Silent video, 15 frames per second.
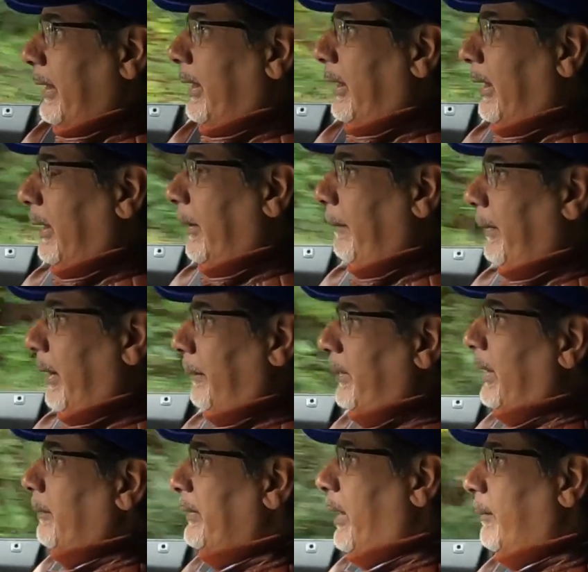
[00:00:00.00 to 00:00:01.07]

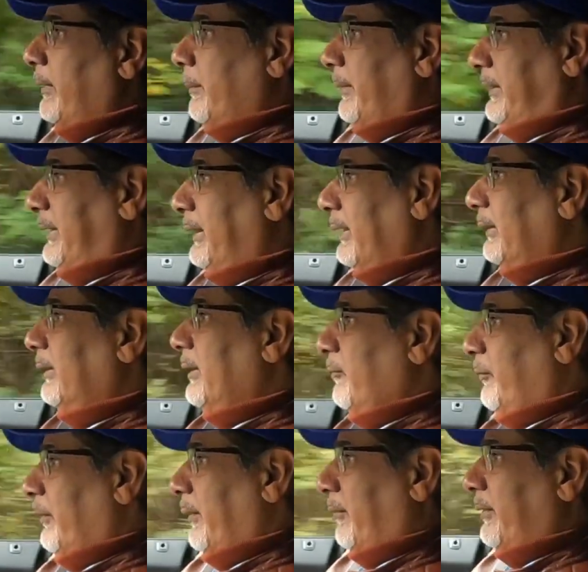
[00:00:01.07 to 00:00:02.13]
a BMW,
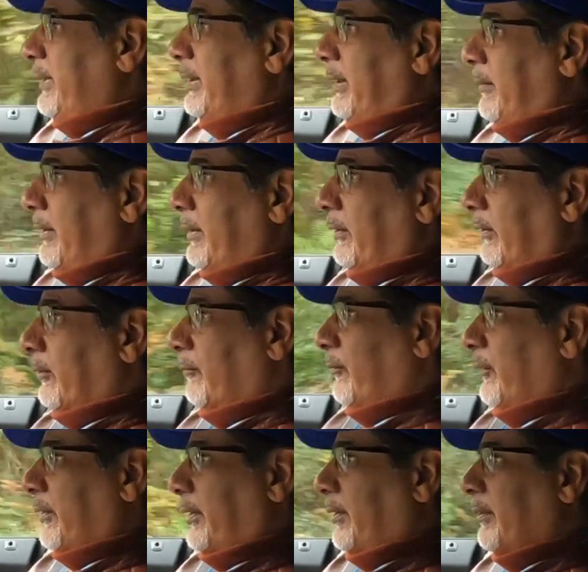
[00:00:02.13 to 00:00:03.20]
particularly if you're a 3 Series or
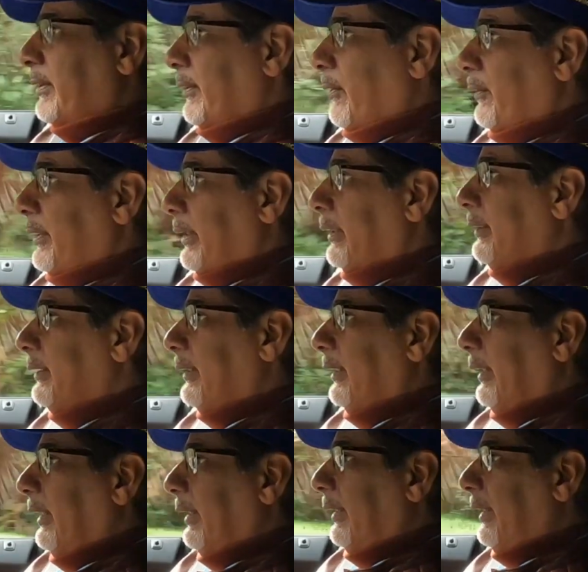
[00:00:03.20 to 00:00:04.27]
a 4 Series owner,
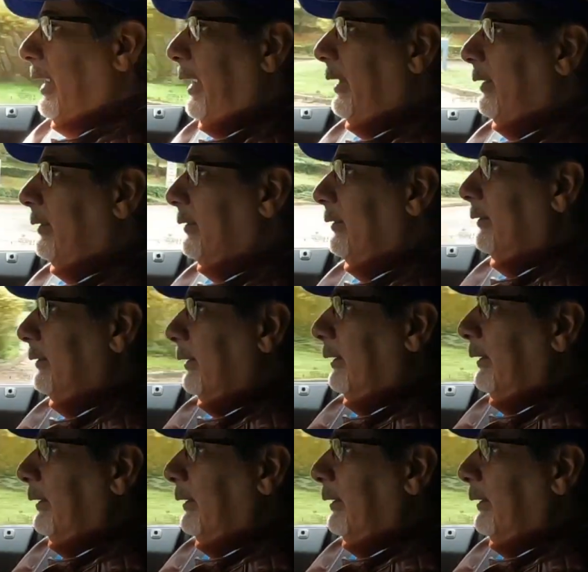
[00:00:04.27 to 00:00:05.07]
then